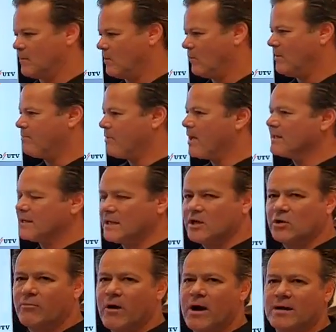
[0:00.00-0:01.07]
we plugged the
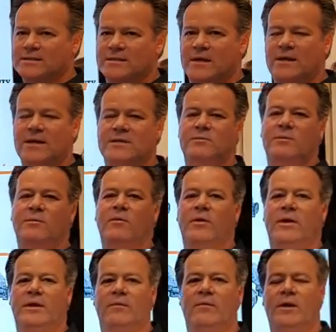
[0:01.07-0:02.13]
gearbox on it because we really
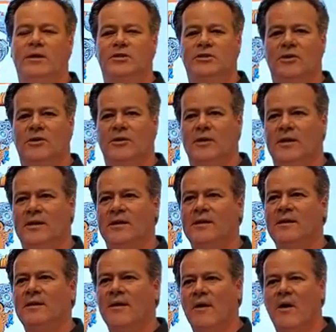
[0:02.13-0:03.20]
didn't want to show you
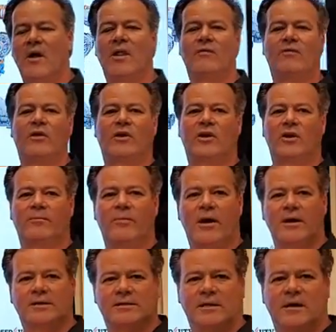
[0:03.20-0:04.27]
all of our
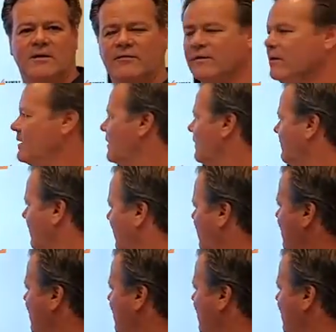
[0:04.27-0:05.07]
gearbox stuff. But I